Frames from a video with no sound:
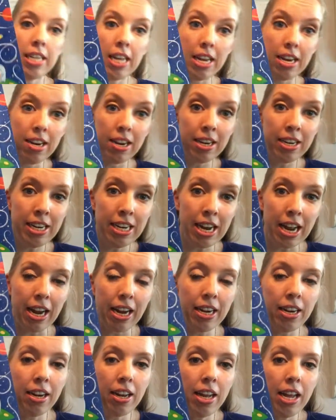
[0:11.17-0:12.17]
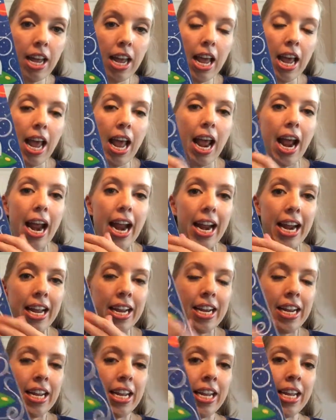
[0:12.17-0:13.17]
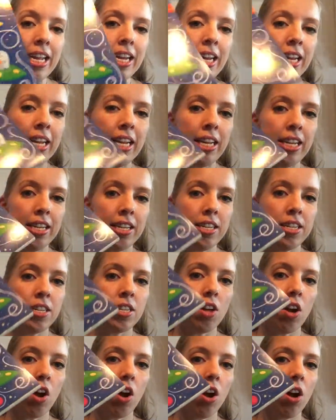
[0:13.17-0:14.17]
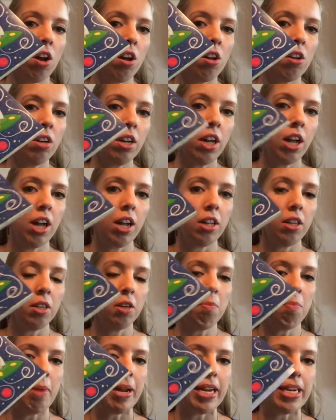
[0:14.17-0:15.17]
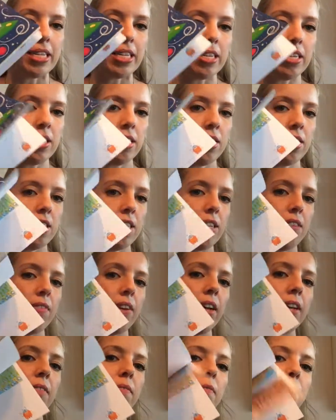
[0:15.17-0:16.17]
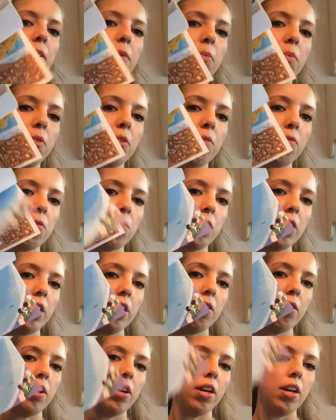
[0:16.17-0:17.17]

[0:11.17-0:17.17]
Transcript: $10.99 and it is all color mazes. Let's see if I can flip through for you.